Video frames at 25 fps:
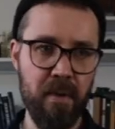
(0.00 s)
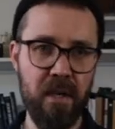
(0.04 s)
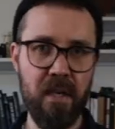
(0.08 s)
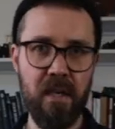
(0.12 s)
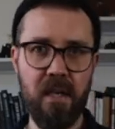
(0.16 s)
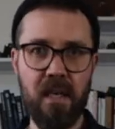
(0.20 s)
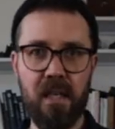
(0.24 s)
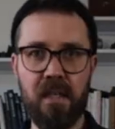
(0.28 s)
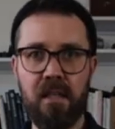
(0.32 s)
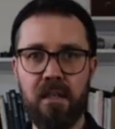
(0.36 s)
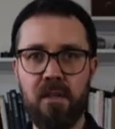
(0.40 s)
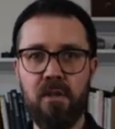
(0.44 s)

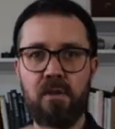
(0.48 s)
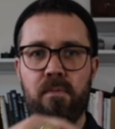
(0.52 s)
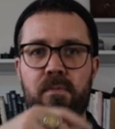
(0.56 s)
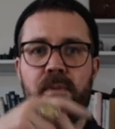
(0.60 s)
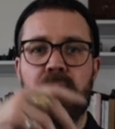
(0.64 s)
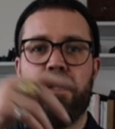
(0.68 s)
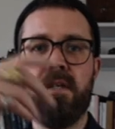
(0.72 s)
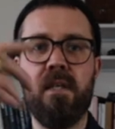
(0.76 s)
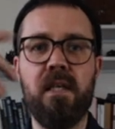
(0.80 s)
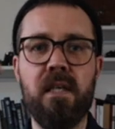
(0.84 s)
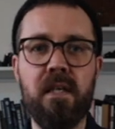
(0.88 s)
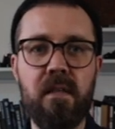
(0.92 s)
But a little
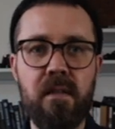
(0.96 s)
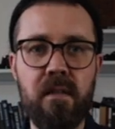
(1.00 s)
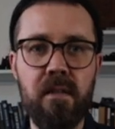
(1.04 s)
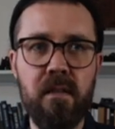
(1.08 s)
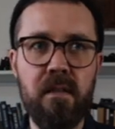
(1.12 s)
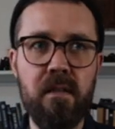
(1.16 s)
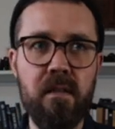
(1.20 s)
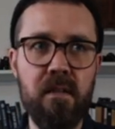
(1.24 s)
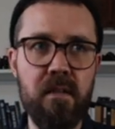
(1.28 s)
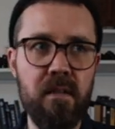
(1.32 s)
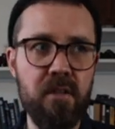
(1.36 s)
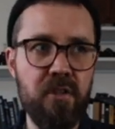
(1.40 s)
bit like
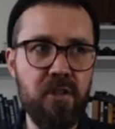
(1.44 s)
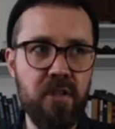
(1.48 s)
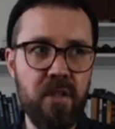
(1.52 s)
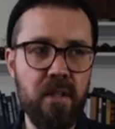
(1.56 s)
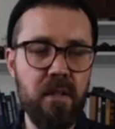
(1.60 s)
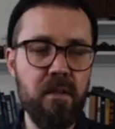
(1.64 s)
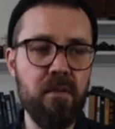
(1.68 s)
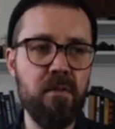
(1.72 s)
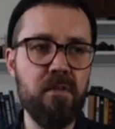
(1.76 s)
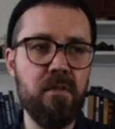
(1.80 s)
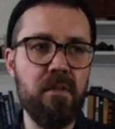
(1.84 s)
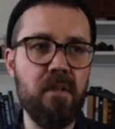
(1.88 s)
the
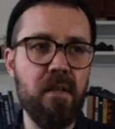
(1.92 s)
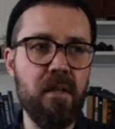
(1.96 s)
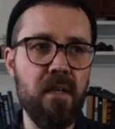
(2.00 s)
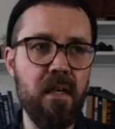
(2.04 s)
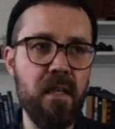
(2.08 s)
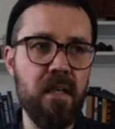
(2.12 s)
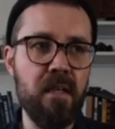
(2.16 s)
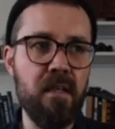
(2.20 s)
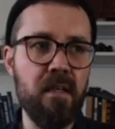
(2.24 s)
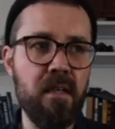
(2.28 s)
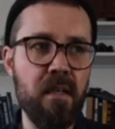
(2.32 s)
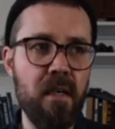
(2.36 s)
chinos that
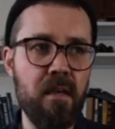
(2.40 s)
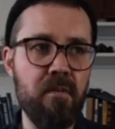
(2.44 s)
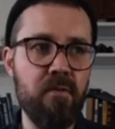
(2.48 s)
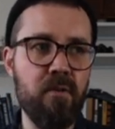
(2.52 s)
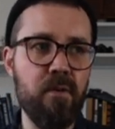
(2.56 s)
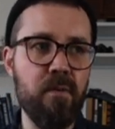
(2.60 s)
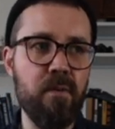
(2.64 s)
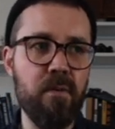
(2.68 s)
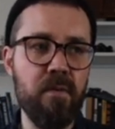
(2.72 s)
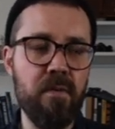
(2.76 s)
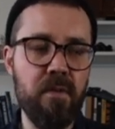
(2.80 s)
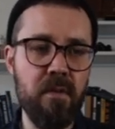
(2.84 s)
I
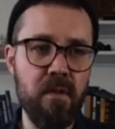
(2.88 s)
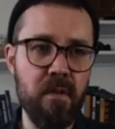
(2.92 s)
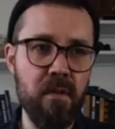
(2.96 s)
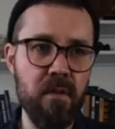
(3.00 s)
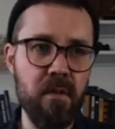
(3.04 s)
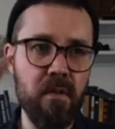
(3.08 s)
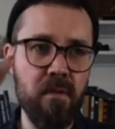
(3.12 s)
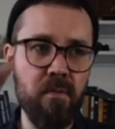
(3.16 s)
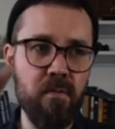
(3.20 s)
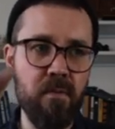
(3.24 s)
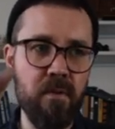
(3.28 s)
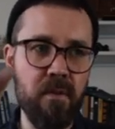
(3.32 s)
covered with
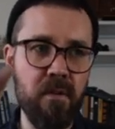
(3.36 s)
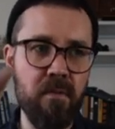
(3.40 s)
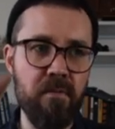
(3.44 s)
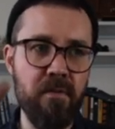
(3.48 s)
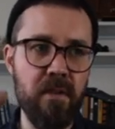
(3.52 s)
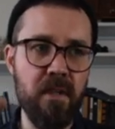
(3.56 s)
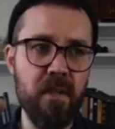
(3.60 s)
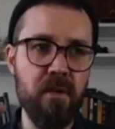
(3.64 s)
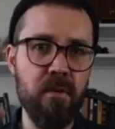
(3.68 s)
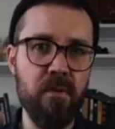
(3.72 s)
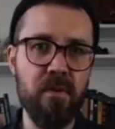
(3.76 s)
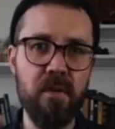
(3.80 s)
the
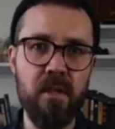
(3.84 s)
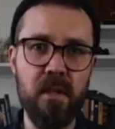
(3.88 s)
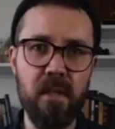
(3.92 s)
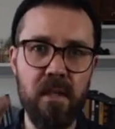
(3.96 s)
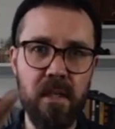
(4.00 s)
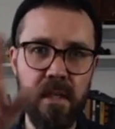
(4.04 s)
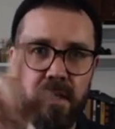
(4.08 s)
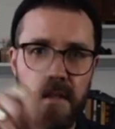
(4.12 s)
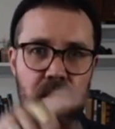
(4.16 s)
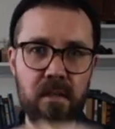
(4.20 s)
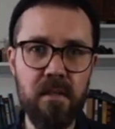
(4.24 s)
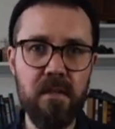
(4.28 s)
video on the
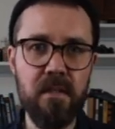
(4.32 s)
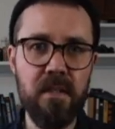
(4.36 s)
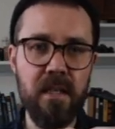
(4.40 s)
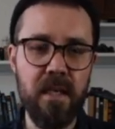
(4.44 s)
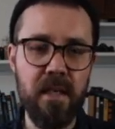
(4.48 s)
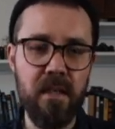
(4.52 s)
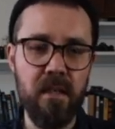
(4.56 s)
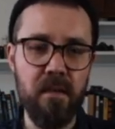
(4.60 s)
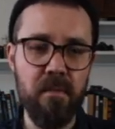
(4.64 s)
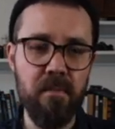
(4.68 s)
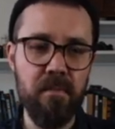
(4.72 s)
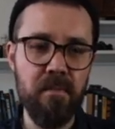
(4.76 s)
linen
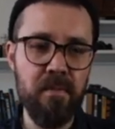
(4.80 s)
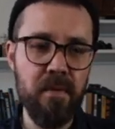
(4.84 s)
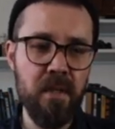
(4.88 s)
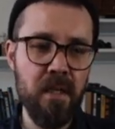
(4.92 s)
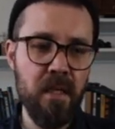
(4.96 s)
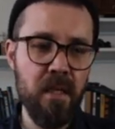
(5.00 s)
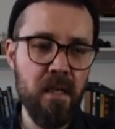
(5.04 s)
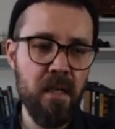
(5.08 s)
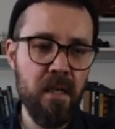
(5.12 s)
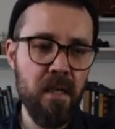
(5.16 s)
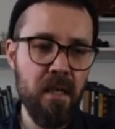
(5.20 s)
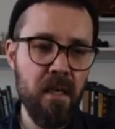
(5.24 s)
denim,
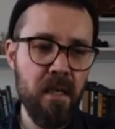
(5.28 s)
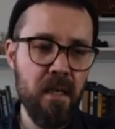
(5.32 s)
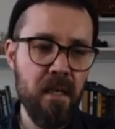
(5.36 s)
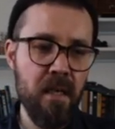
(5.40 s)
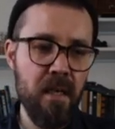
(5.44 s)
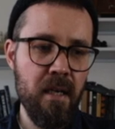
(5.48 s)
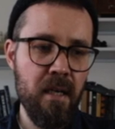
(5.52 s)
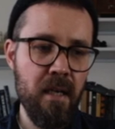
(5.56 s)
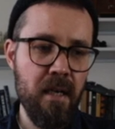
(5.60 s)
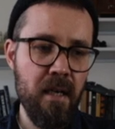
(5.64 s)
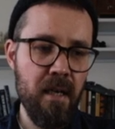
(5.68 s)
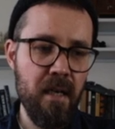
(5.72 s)

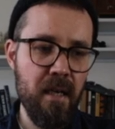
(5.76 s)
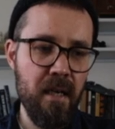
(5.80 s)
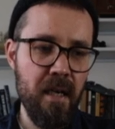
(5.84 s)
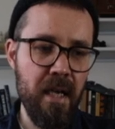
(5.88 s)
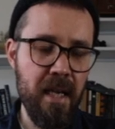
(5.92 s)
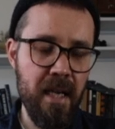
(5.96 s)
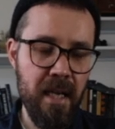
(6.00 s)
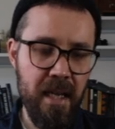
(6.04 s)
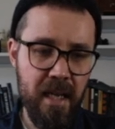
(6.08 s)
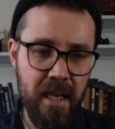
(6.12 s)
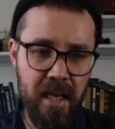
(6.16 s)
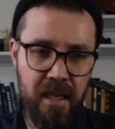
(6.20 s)

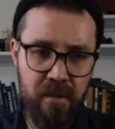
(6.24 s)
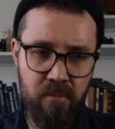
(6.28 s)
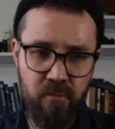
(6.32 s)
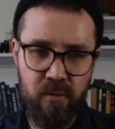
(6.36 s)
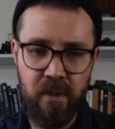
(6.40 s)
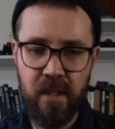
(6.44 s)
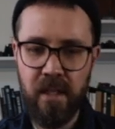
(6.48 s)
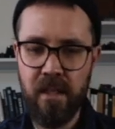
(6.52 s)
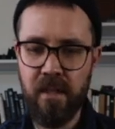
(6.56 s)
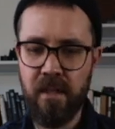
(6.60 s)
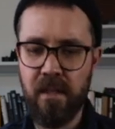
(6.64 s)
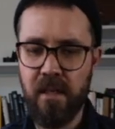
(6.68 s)
it
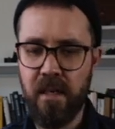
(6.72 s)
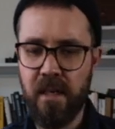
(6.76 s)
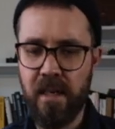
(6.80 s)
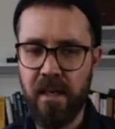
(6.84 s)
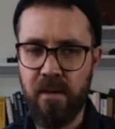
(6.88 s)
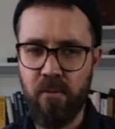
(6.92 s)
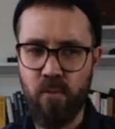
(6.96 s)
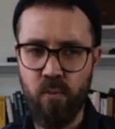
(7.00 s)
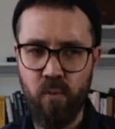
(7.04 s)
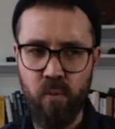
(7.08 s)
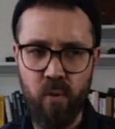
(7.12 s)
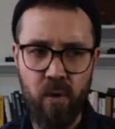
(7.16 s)

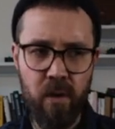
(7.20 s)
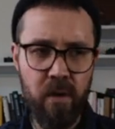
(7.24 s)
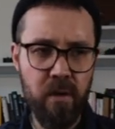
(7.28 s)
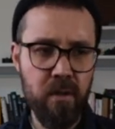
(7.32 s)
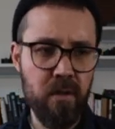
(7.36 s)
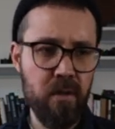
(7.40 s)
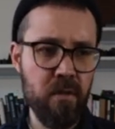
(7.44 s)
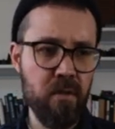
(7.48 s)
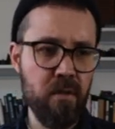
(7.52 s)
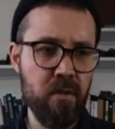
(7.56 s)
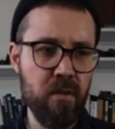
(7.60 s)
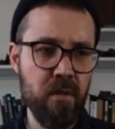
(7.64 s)
really
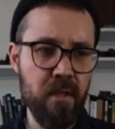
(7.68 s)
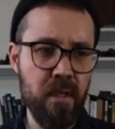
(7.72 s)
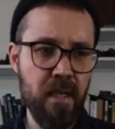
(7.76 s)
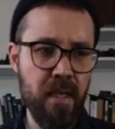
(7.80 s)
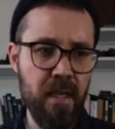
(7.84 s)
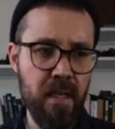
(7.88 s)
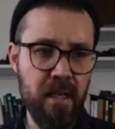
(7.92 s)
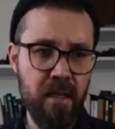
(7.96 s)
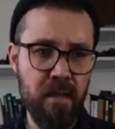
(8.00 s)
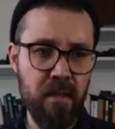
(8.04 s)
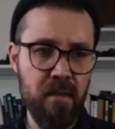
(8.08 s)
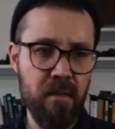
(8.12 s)
works
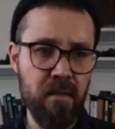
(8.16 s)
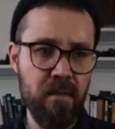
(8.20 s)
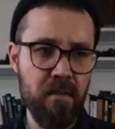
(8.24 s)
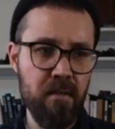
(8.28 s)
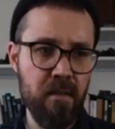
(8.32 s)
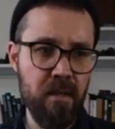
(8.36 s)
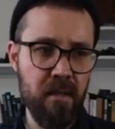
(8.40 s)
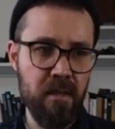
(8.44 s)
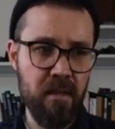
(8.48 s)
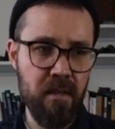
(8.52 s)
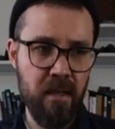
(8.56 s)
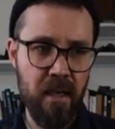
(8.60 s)

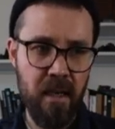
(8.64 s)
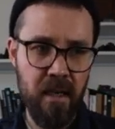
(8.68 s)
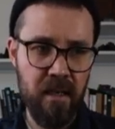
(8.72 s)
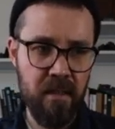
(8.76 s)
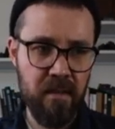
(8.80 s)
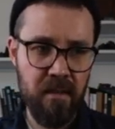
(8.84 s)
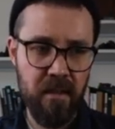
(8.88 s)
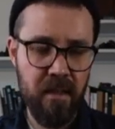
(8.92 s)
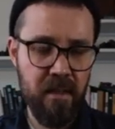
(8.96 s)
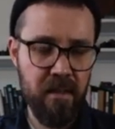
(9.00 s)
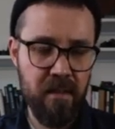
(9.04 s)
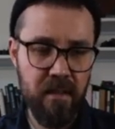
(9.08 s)
in
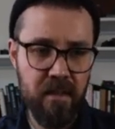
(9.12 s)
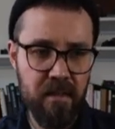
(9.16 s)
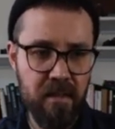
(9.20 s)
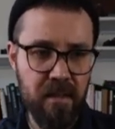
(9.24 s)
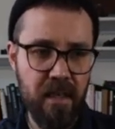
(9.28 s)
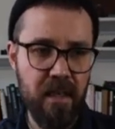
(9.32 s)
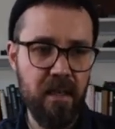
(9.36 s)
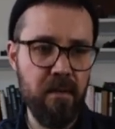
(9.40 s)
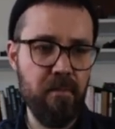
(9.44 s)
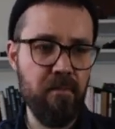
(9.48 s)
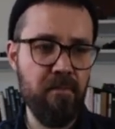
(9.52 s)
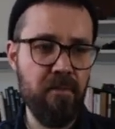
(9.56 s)
this
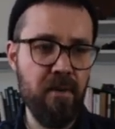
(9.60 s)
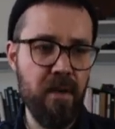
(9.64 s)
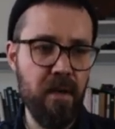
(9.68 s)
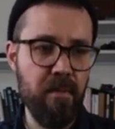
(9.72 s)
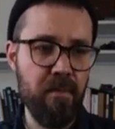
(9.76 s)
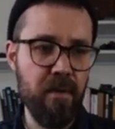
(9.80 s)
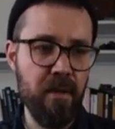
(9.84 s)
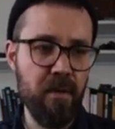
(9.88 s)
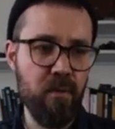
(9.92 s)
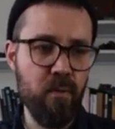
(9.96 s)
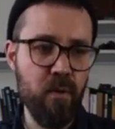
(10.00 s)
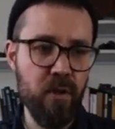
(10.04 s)
denim
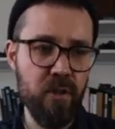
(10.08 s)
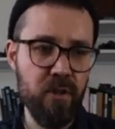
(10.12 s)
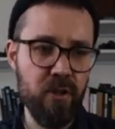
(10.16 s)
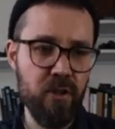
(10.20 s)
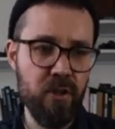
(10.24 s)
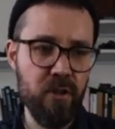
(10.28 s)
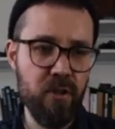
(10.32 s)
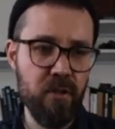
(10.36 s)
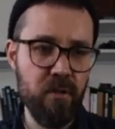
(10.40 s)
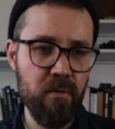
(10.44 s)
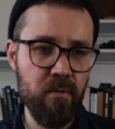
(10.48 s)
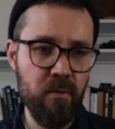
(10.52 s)
fabric,
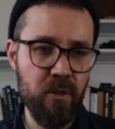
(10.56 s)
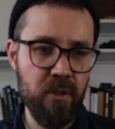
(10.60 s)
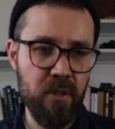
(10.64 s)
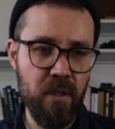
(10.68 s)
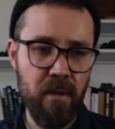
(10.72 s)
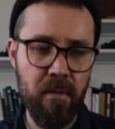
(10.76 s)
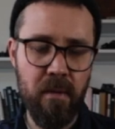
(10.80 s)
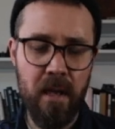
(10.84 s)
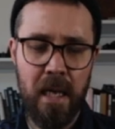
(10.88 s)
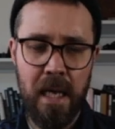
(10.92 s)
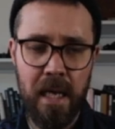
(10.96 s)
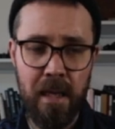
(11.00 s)
which
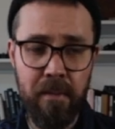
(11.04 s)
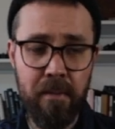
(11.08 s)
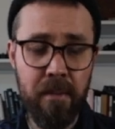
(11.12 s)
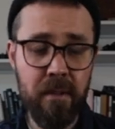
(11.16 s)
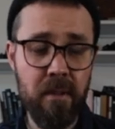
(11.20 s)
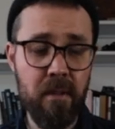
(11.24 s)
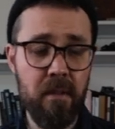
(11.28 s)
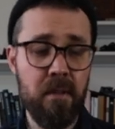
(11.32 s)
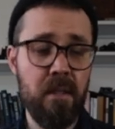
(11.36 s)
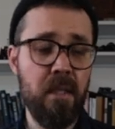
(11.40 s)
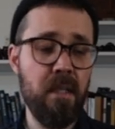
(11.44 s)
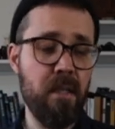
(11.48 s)
I'm happy
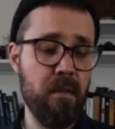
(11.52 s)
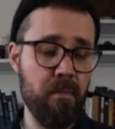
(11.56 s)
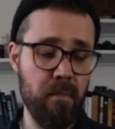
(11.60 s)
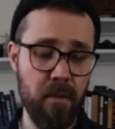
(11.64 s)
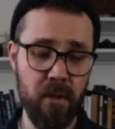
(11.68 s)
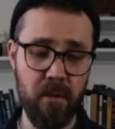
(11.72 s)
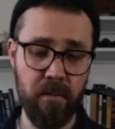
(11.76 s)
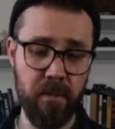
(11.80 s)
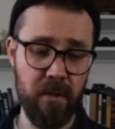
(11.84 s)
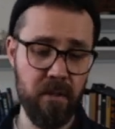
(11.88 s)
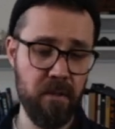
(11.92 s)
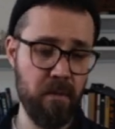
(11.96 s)
to see and I'm a
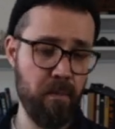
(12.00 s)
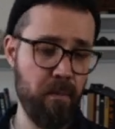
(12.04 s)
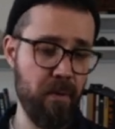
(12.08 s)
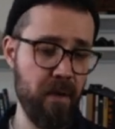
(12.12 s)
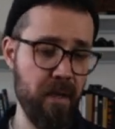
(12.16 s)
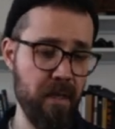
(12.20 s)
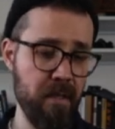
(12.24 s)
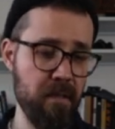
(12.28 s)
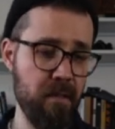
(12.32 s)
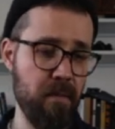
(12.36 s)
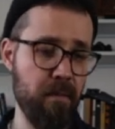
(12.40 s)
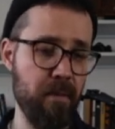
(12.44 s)
little bit
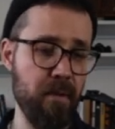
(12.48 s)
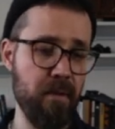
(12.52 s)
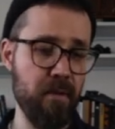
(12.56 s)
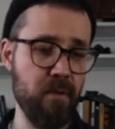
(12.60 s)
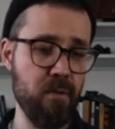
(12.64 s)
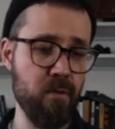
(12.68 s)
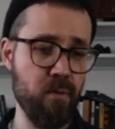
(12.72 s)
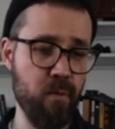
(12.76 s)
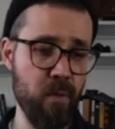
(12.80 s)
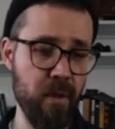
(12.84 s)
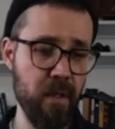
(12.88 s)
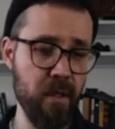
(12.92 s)
surprised about
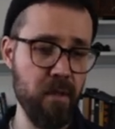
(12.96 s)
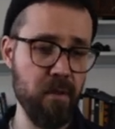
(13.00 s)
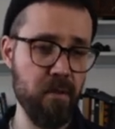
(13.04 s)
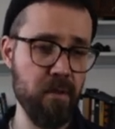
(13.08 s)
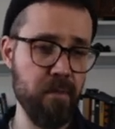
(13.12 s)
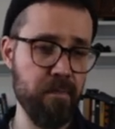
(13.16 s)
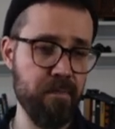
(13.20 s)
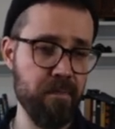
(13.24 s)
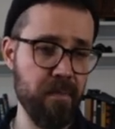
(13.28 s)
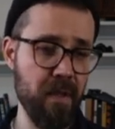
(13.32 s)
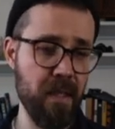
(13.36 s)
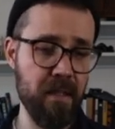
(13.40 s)
as well.